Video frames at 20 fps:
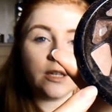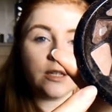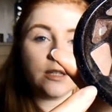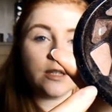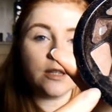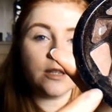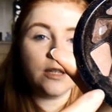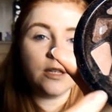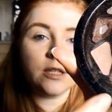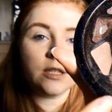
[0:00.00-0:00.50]
is
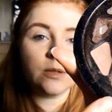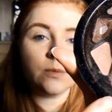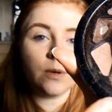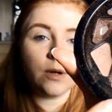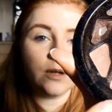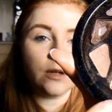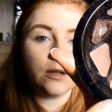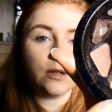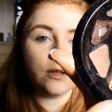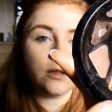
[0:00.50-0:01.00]
this
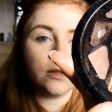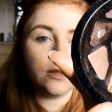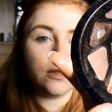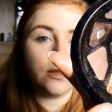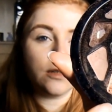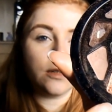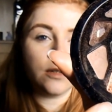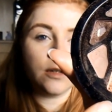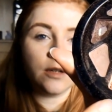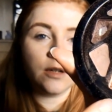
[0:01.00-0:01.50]
one,
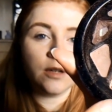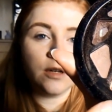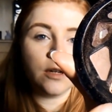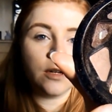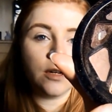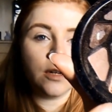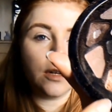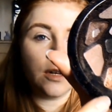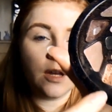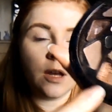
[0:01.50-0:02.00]

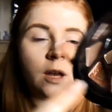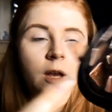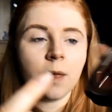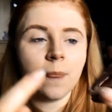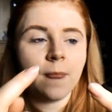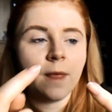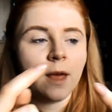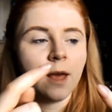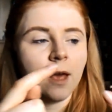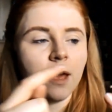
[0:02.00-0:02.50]
and
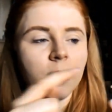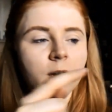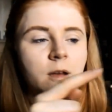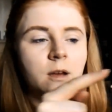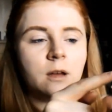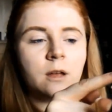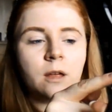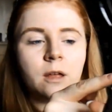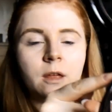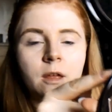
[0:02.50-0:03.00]
then
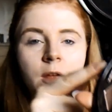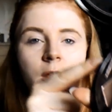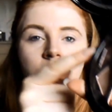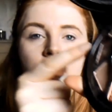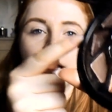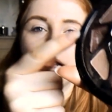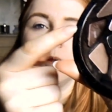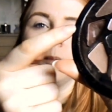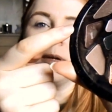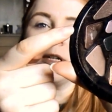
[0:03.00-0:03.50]
a
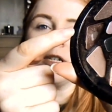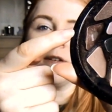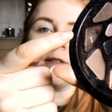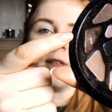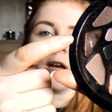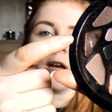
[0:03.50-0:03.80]
little bit of